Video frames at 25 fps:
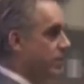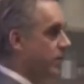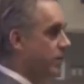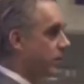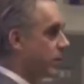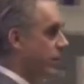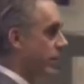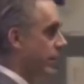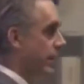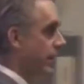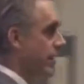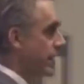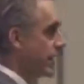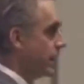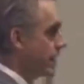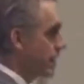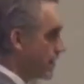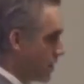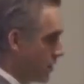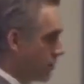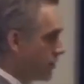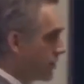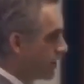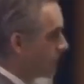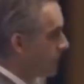between
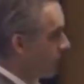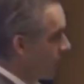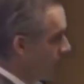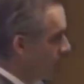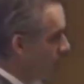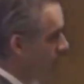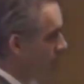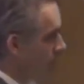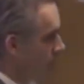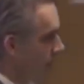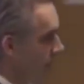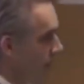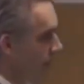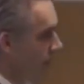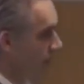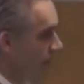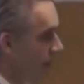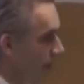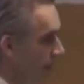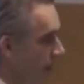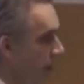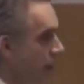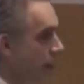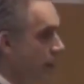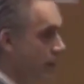human
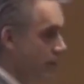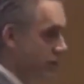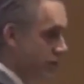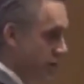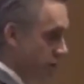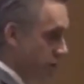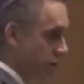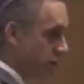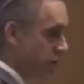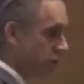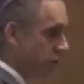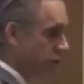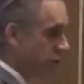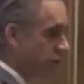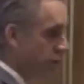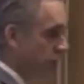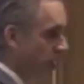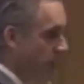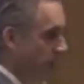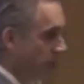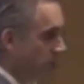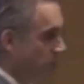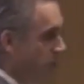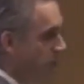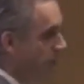vulnerability, social
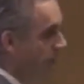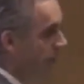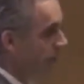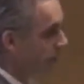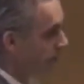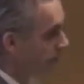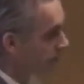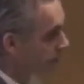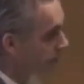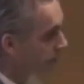judgment,